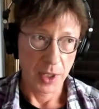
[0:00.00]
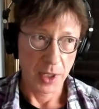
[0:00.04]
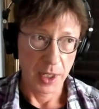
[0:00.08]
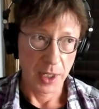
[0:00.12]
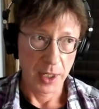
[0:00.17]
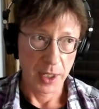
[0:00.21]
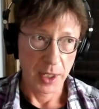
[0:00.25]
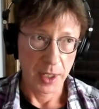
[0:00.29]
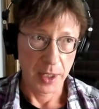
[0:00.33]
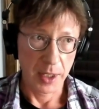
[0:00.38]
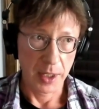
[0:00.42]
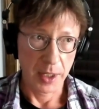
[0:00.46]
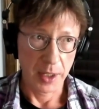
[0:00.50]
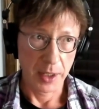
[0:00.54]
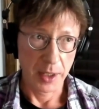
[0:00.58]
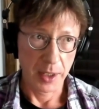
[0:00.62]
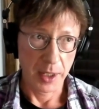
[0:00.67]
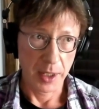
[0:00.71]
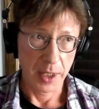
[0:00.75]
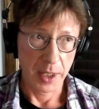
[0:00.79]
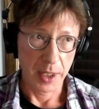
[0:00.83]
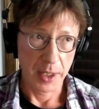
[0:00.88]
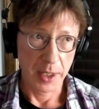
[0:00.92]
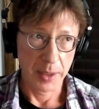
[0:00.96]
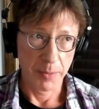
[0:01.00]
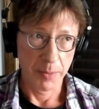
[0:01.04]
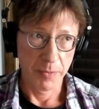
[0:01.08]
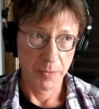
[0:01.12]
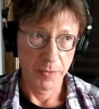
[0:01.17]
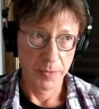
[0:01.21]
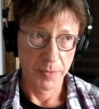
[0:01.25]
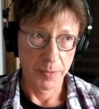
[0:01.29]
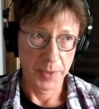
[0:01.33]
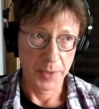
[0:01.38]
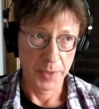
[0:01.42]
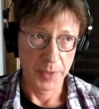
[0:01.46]
uh, I've
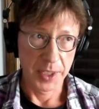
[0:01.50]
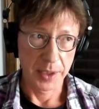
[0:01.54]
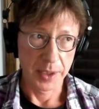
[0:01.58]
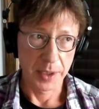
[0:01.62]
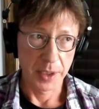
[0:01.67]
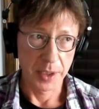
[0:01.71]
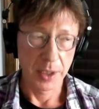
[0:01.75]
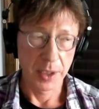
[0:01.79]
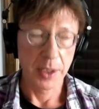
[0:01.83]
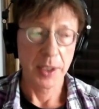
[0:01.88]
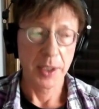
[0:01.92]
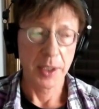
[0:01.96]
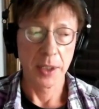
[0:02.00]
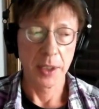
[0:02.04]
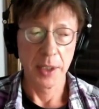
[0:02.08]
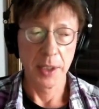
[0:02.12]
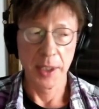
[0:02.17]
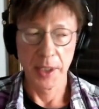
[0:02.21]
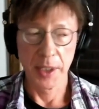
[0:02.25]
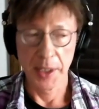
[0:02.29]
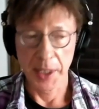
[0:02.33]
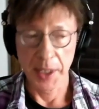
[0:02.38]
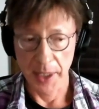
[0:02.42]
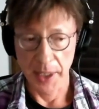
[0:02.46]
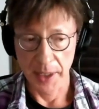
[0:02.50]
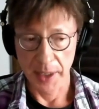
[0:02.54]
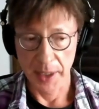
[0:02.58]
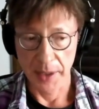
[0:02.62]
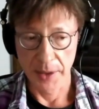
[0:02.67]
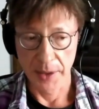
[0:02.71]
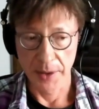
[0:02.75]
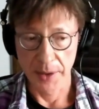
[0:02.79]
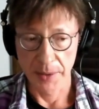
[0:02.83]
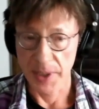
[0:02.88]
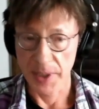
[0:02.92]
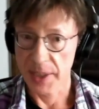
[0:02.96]
been clinically
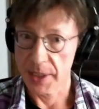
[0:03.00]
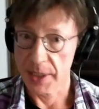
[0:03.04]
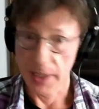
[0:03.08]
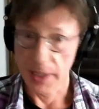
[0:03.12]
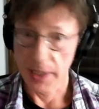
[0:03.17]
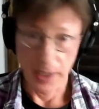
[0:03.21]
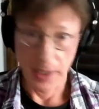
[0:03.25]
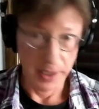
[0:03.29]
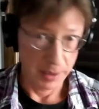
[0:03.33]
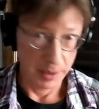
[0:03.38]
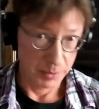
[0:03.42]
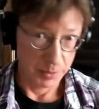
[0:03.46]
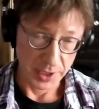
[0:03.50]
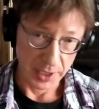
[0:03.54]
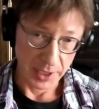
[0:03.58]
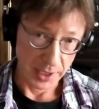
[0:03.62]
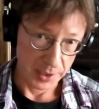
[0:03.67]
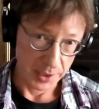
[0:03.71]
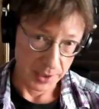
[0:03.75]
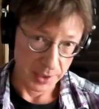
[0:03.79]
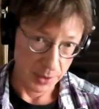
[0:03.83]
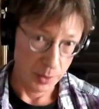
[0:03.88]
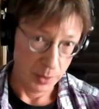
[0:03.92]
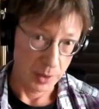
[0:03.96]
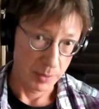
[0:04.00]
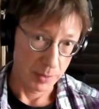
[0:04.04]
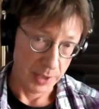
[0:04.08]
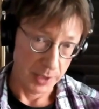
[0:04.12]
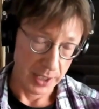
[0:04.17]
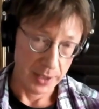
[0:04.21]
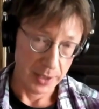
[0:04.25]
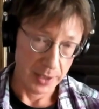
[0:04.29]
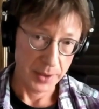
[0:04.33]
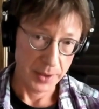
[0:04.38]
dead three times that I know about.